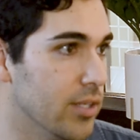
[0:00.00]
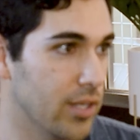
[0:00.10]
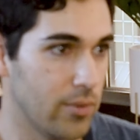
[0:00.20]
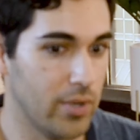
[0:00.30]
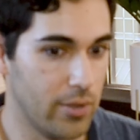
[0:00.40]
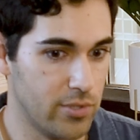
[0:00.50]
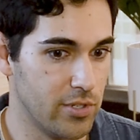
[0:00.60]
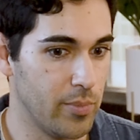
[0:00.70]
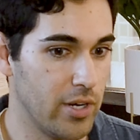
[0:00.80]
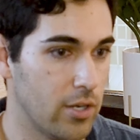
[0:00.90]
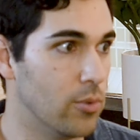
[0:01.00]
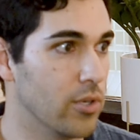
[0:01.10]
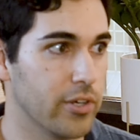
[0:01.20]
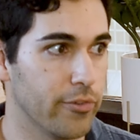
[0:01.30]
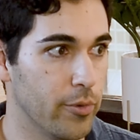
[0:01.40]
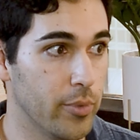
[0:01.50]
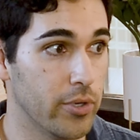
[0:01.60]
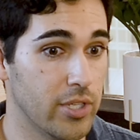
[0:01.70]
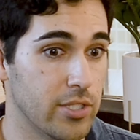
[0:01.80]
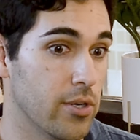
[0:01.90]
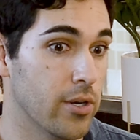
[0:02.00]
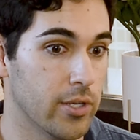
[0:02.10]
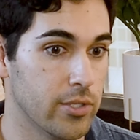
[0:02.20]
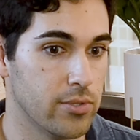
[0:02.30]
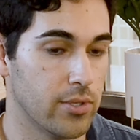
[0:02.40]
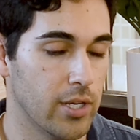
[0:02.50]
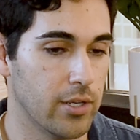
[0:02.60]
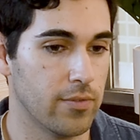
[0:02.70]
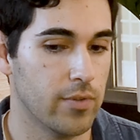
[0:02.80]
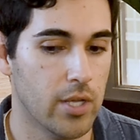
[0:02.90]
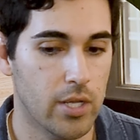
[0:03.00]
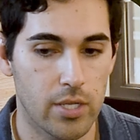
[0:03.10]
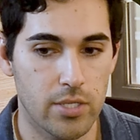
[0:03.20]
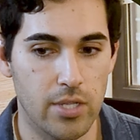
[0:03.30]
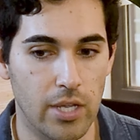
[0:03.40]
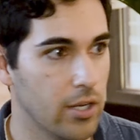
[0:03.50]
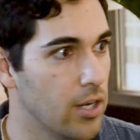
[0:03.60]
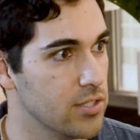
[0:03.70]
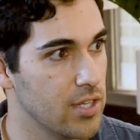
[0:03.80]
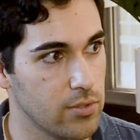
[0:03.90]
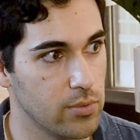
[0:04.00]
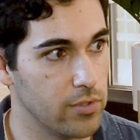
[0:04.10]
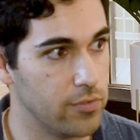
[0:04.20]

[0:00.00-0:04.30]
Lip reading: Like when I was in America working remotely, it's hard to kind of stay in contact with your